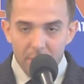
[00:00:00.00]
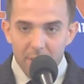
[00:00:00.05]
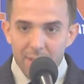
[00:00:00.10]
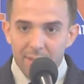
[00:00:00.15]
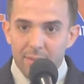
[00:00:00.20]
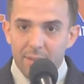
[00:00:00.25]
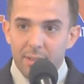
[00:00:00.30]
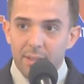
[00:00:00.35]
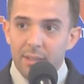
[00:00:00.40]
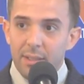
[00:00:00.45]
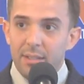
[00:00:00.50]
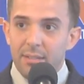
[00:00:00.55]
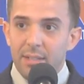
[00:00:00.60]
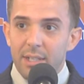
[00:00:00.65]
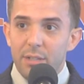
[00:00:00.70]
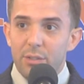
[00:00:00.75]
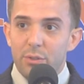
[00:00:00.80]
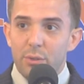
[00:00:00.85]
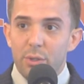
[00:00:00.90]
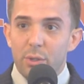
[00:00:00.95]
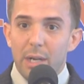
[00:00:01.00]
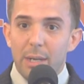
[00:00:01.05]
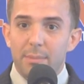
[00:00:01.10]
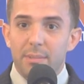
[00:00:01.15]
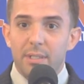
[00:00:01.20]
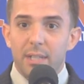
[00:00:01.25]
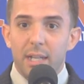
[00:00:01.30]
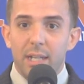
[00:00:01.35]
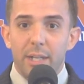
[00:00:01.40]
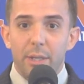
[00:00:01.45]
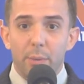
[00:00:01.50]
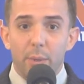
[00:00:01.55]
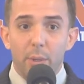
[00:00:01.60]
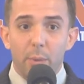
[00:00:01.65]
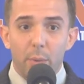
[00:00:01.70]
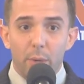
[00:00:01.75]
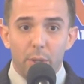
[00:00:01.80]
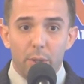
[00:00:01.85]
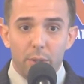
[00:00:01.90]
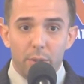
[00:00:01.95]
This industry grabs
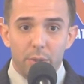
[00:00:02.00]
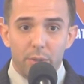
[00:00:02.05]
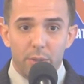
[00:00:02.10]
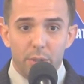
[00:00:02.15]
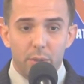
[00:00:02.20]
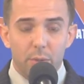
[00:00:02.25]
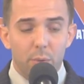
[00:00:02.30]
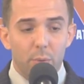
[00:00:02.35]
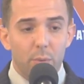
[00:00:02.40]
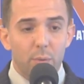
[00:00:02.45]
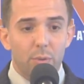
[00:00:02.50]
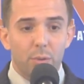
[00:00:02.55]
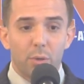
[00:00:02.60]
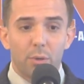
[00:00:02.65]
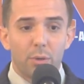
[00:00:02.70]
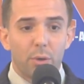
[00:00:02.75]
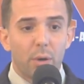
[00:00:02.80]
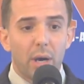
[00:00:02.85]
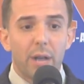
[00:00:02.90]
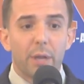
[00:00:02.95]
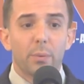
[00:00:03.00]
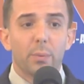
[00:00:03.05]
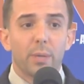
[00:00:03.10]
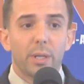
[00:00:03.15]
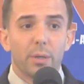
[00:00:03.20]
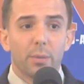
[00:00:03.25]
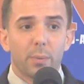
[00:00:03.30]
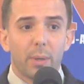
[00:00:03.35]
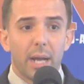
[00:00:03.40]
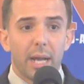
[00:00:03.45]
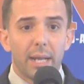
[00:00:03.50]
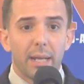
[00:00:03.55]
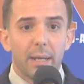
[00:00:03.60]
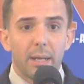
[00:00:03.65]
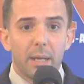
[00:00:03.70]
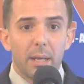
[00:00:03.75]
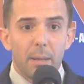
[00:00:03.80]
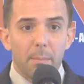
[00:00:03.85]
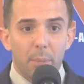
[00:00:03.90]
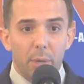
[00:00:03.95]
illiterate workers who don't know how to read or
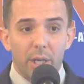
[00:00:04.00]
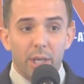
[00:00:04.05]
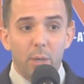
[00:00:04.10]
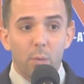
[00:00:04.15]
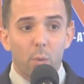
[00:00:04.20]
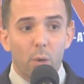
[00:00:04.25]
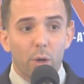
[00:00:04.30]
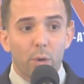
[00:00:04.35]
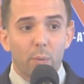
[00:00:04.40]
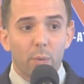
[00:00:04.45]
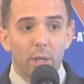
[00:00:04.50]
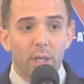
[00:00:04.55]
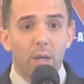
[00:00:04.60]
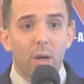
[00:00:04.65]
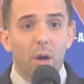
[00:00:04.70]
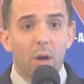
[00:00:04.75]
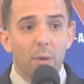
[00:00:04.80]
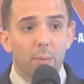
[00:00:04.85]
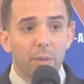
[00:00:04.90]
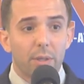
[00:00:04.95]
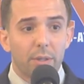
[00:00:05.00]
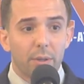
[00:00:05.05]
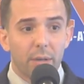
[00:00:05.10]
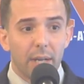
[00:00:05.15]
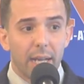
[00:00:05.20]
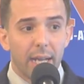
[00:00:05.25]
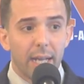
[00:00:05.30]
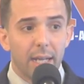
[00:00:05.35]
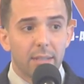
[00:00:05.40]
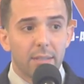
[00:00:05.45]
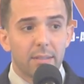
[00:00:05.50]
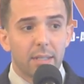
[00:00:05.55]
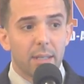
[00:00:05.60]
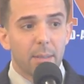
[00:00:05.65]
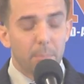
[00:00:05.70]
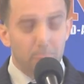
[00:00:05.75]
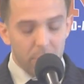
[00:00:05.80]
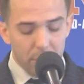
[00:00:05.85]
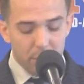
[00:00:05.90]
write but can work really hard with their hands and